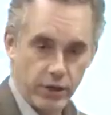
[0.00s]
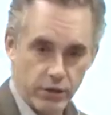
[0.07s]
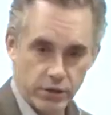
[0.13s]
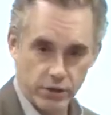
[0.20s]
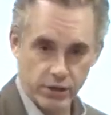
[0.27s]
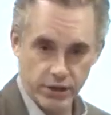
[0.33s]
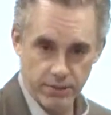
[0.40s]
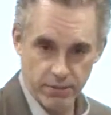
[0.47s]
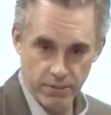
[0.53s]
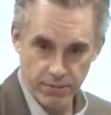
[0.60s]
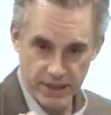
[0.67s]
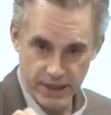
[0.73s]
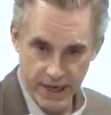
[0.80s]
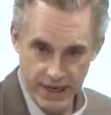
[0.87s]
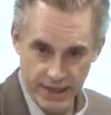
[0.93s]
We also seem to
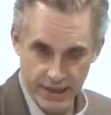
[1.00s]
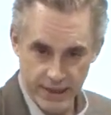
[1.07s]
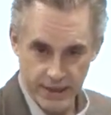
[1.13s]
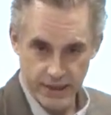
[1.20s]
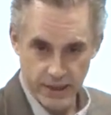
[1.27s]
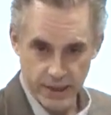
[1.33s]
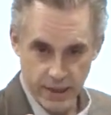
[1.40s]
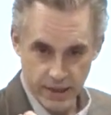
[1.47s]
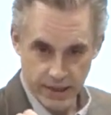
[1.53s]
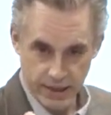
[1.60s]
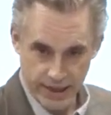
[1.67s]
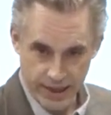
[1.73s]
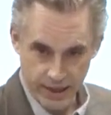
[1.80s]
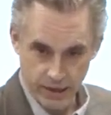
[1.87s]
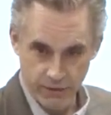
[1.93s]
be tightly
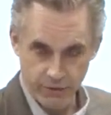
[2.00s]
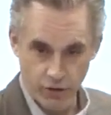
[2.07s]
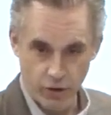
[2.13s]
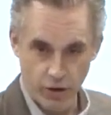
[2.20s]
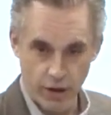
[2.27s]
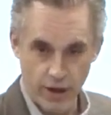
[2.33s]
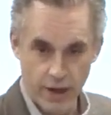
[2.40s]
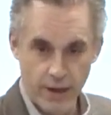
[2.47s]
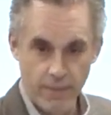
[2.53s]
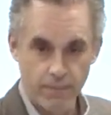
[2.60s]
selected for